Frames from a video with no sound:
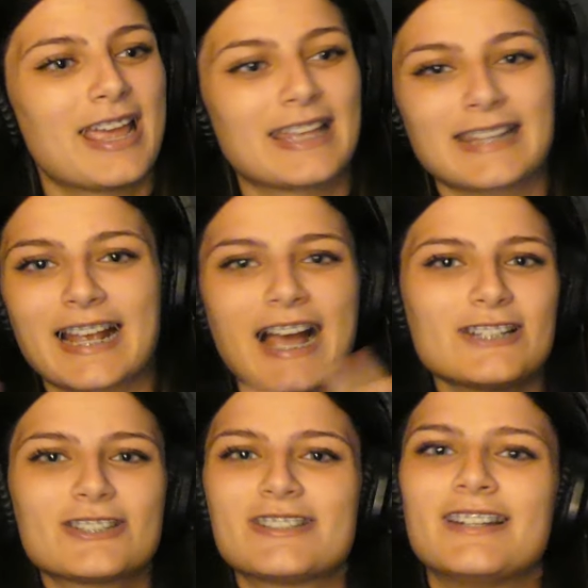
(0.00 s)
And like, I
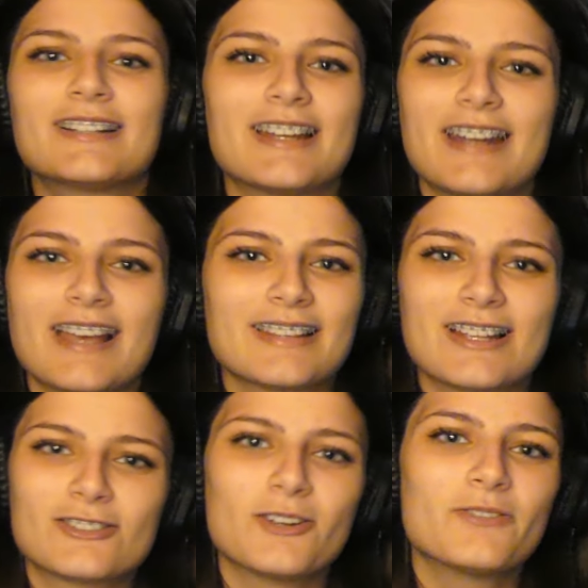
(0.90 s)
just didn't connect
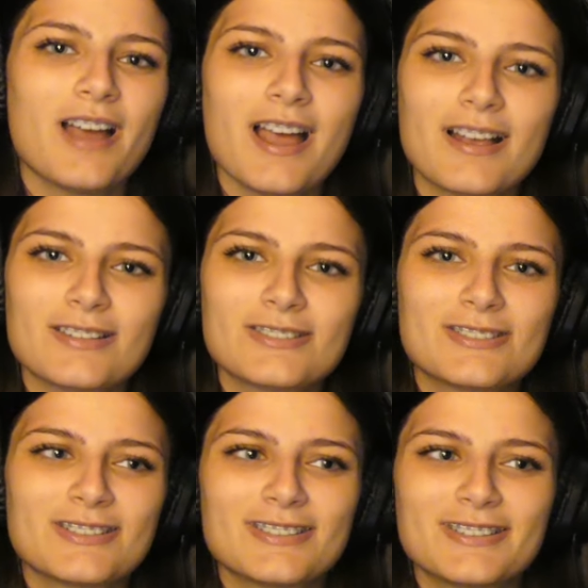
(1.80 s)
that so fast.